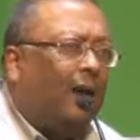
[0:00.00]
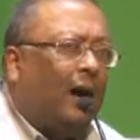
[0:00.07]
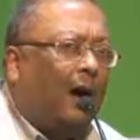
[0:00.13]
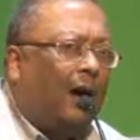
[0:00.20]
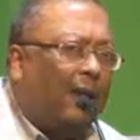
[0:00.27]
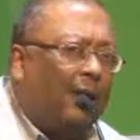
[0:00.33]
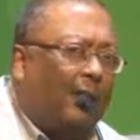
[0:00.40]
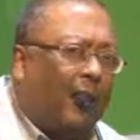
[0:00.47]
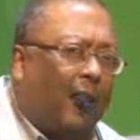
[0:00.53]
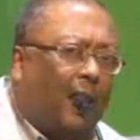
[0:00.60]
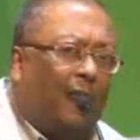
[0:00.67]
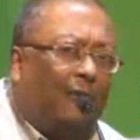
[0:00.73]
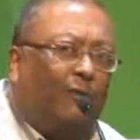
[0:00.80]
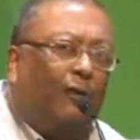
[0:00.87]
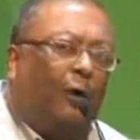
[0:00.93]
hour and a
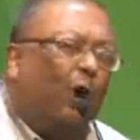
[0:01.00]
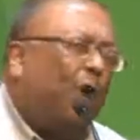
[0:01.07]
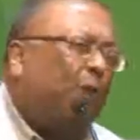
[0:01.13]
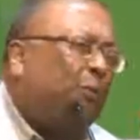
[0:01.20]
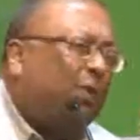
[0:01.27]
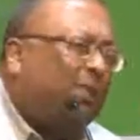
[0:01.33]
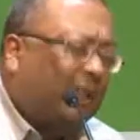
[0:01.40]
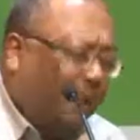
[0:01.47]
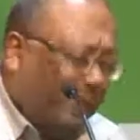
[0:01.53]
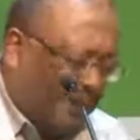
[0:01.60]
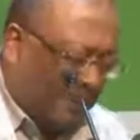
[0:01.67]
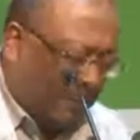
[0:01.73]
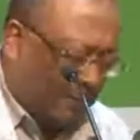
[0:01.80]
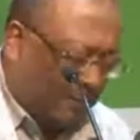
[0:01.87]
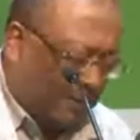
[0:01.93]
half, almost
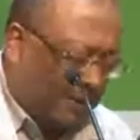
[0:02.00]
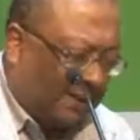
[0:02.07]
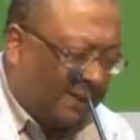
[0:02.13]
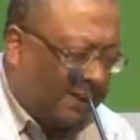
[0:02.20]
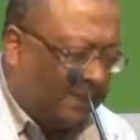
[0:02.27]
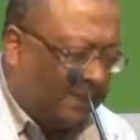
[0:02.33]
70-80%.